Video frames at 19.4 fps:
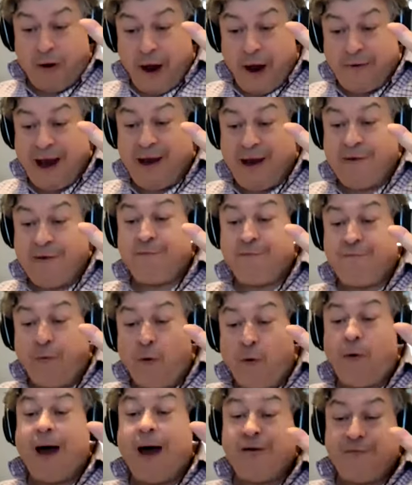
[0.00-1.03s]
Okay,
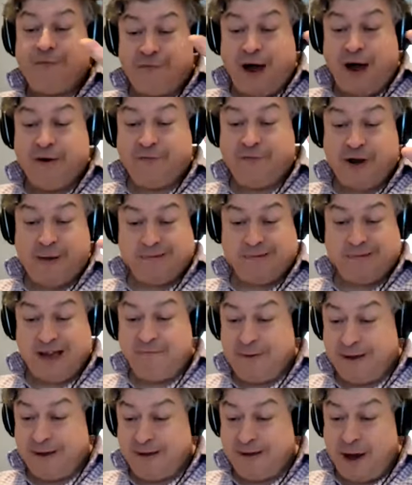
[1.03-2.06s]
four out of five times I've
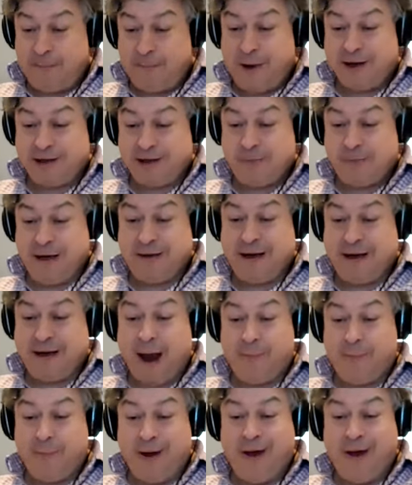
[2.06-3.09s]
been done by a speed
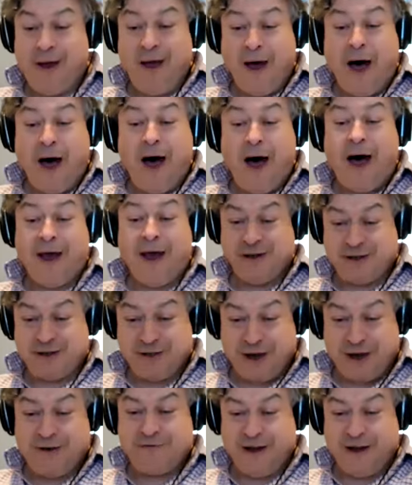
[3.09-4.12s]
camera. I
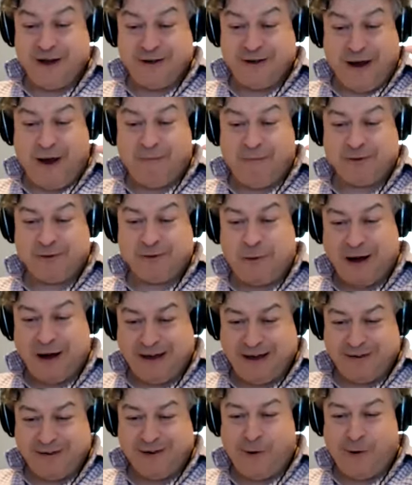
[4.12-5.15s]
deserved it. I was
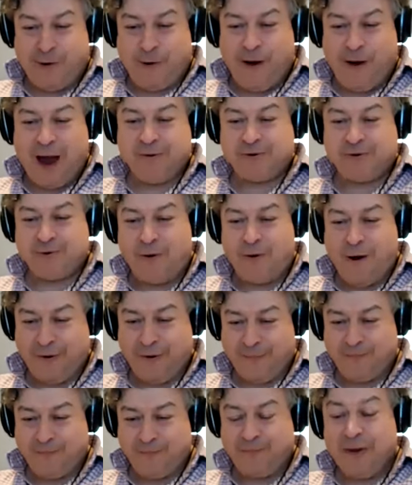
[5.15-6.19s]
breaking the law. I was wrong.
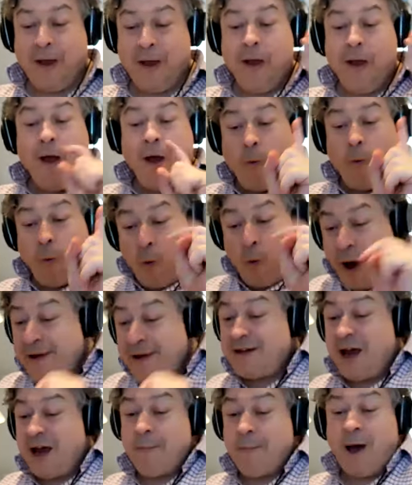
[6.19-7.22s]
One
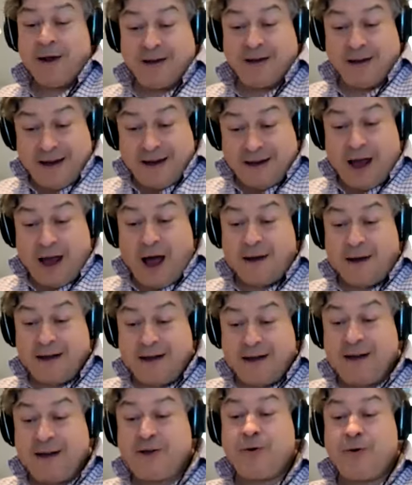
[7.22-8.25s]
time I did it, I did
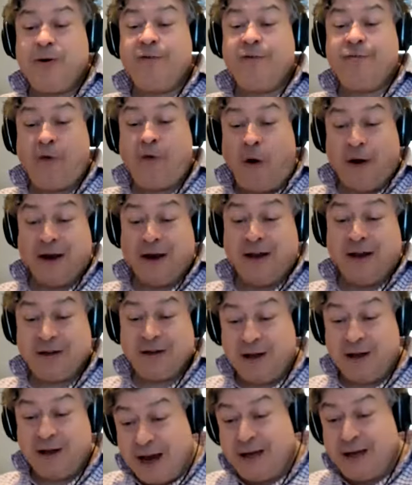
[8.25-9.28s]
it to avoid
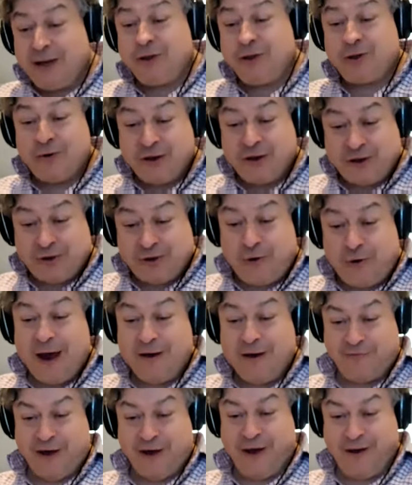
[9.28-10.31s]
a dangerous
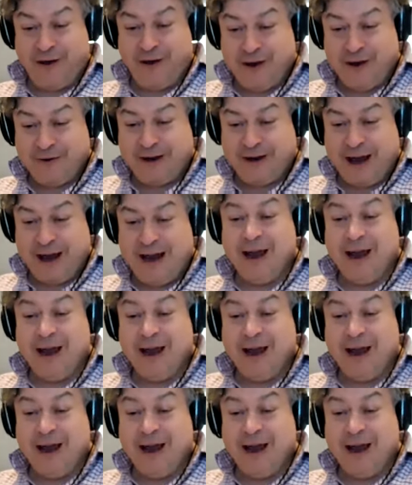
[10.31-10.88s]
driver. Okay.